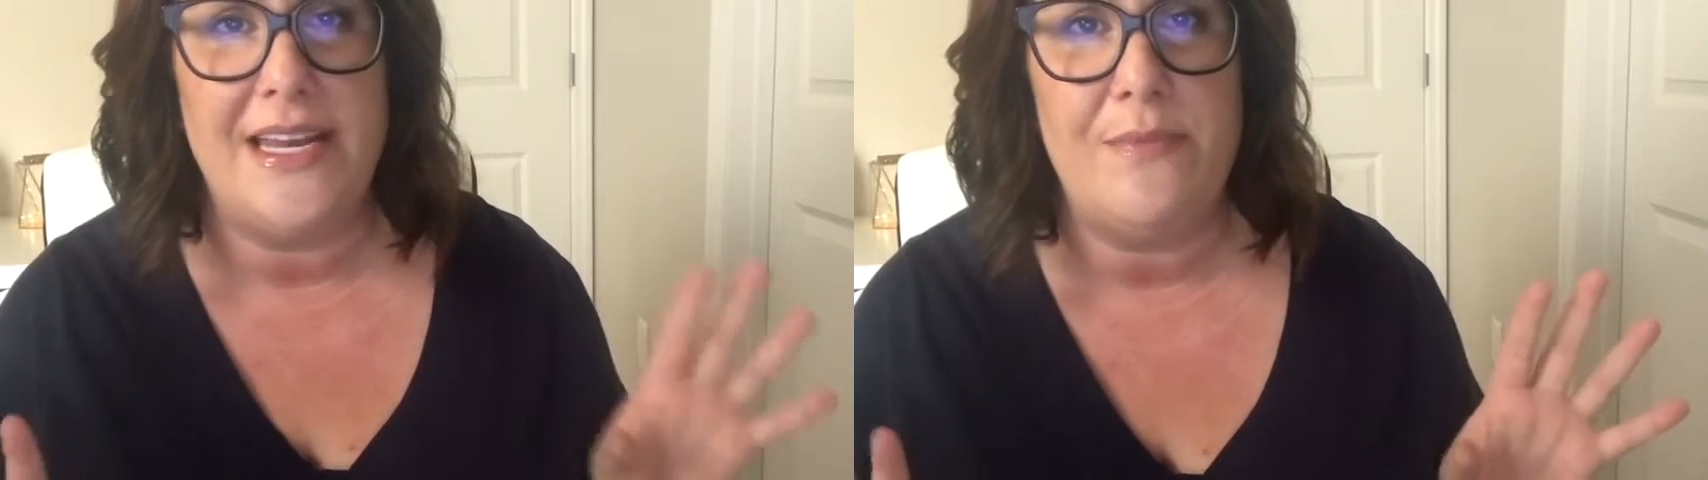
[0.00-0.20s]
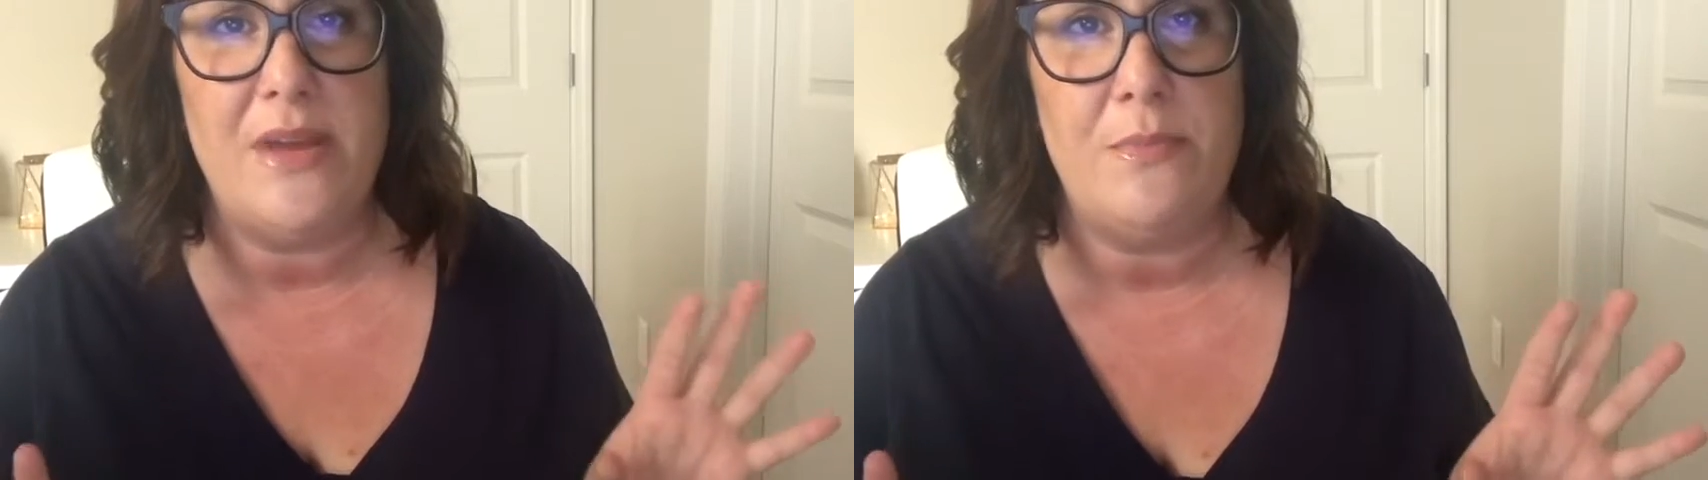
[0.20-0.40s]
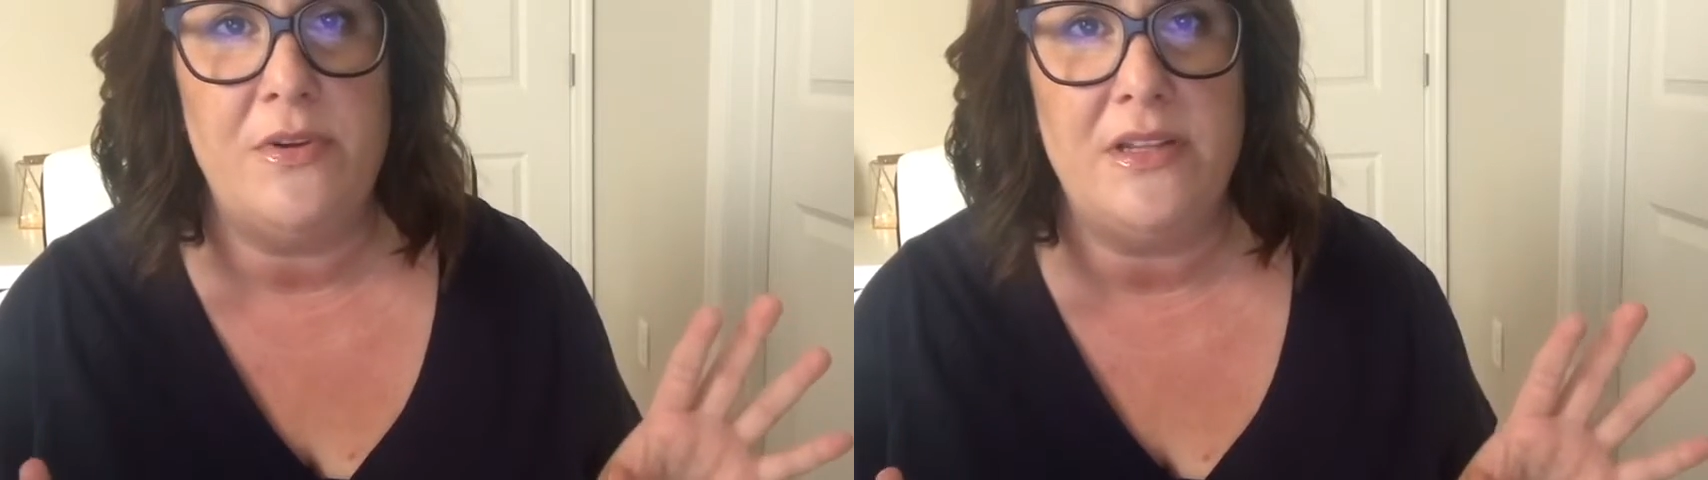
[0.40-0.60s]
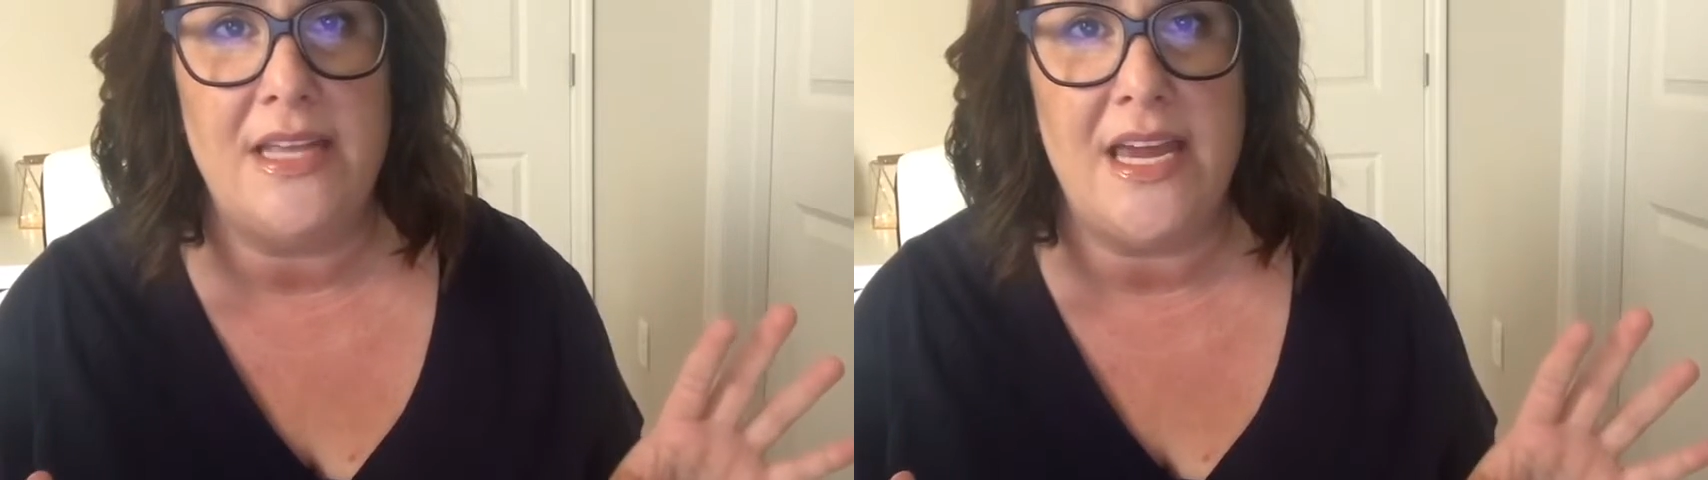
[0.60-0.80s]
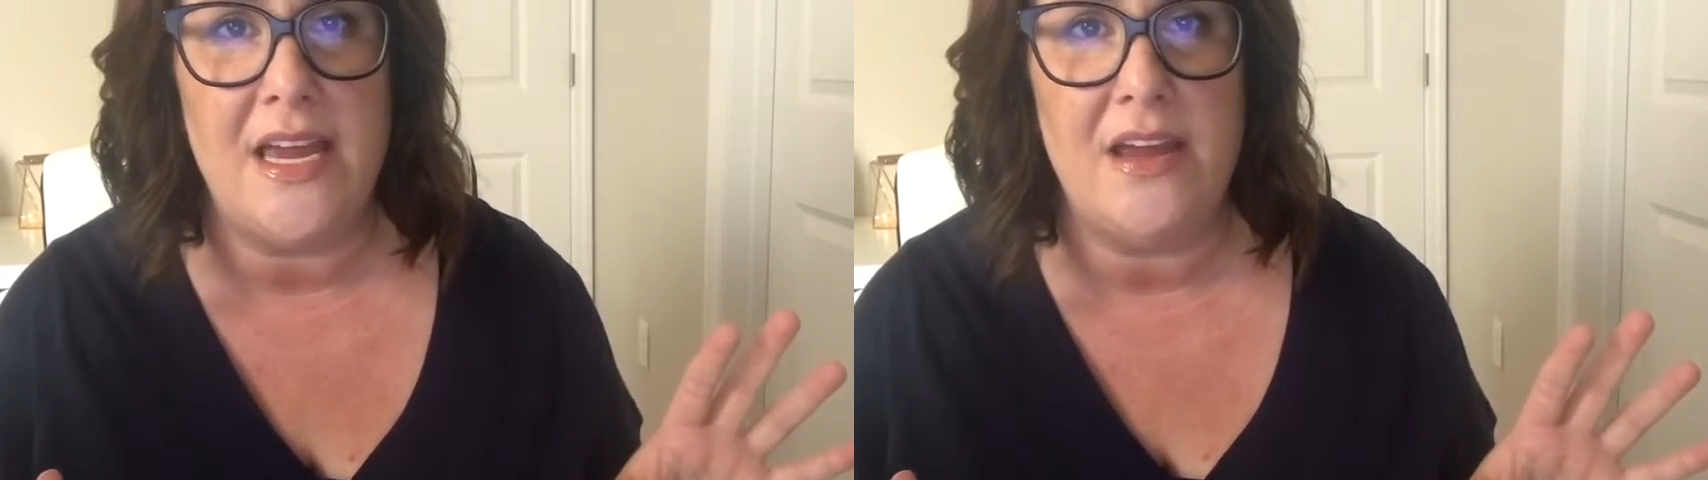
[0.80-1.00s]
to get people to
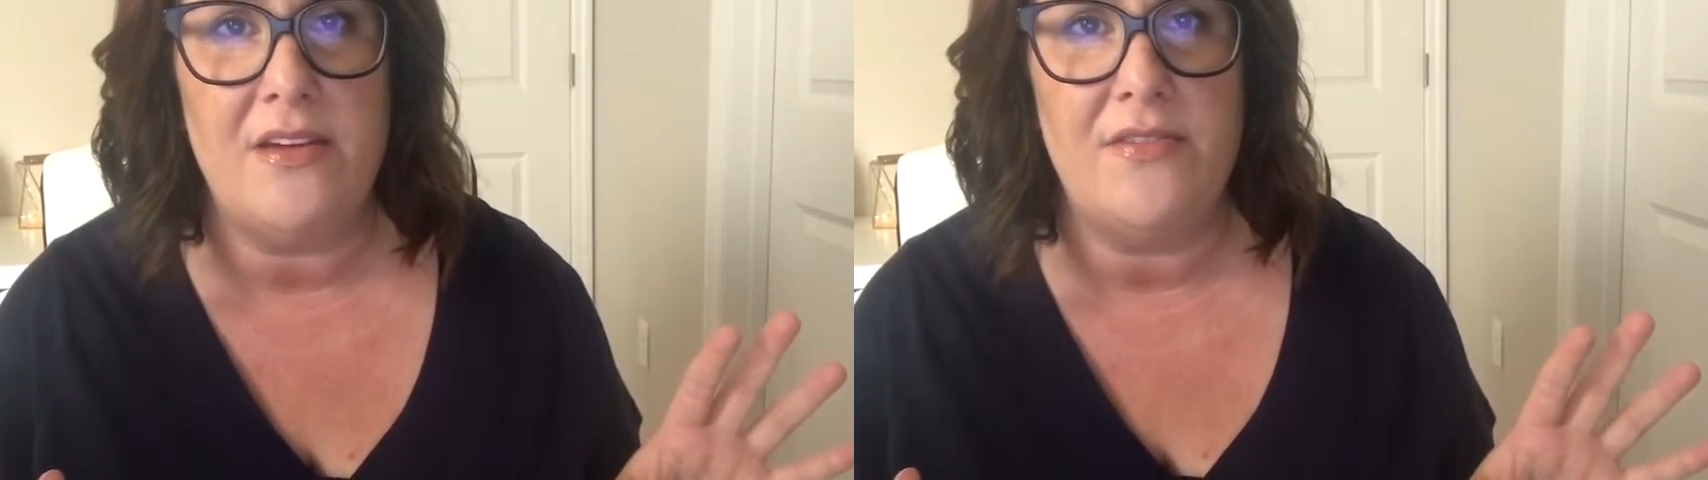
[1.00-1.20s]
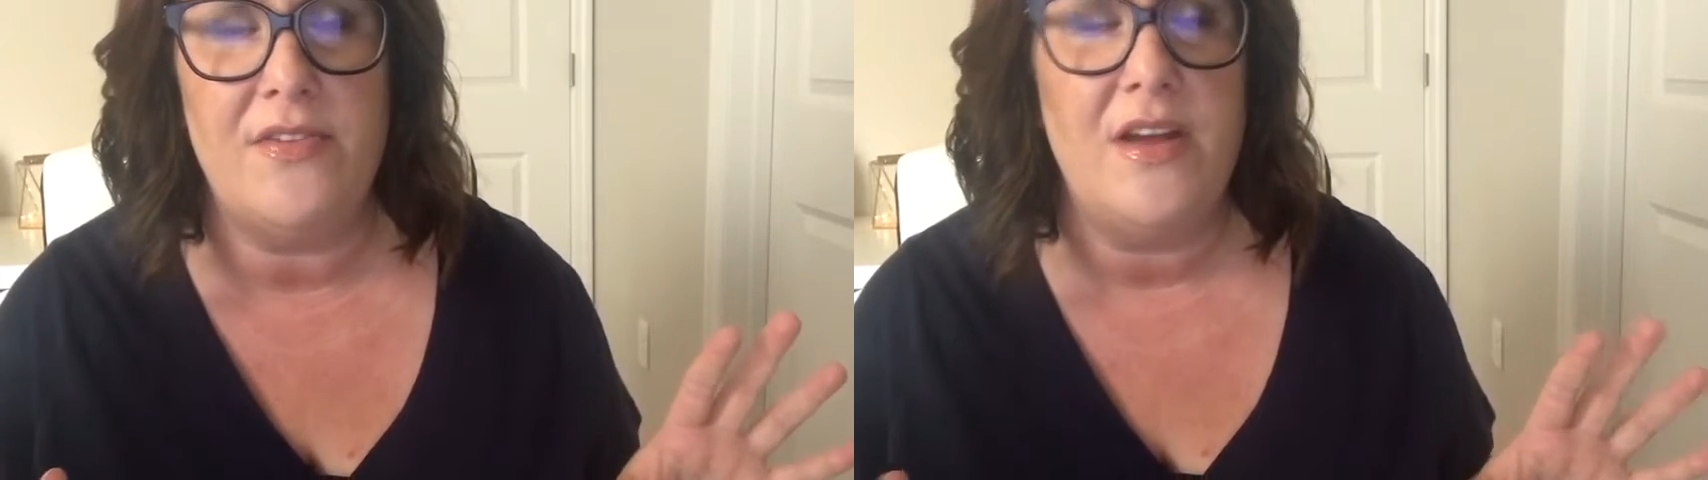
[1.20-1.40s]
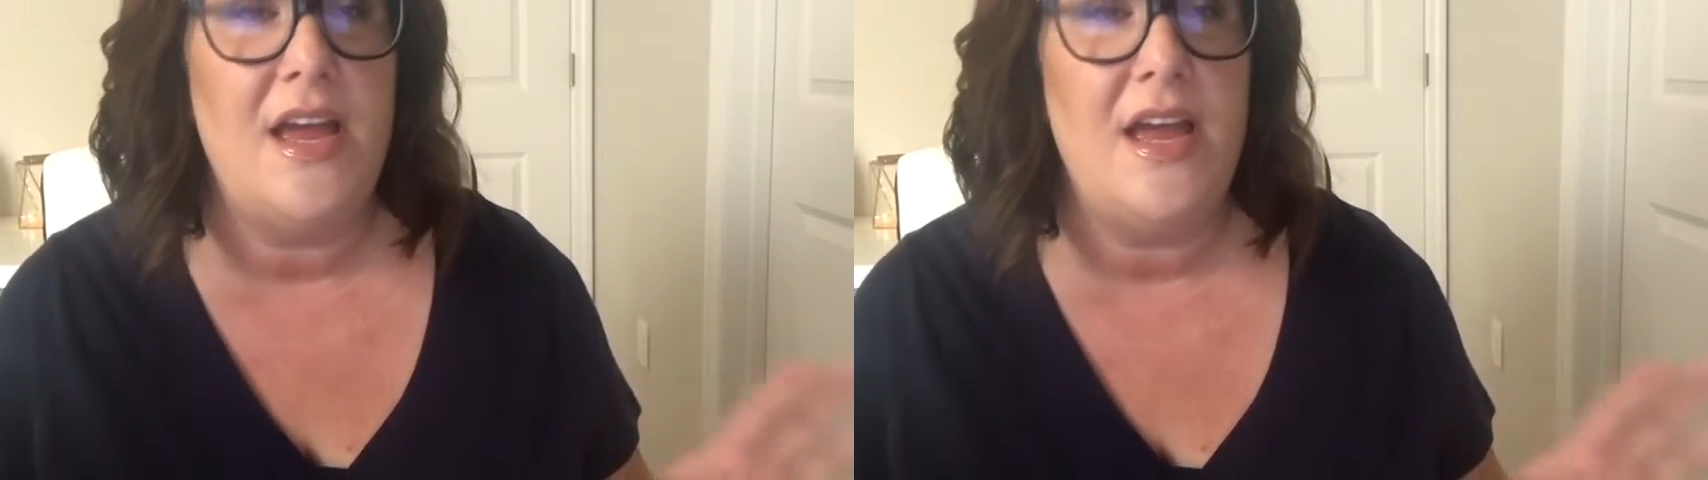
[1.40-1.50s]
leave.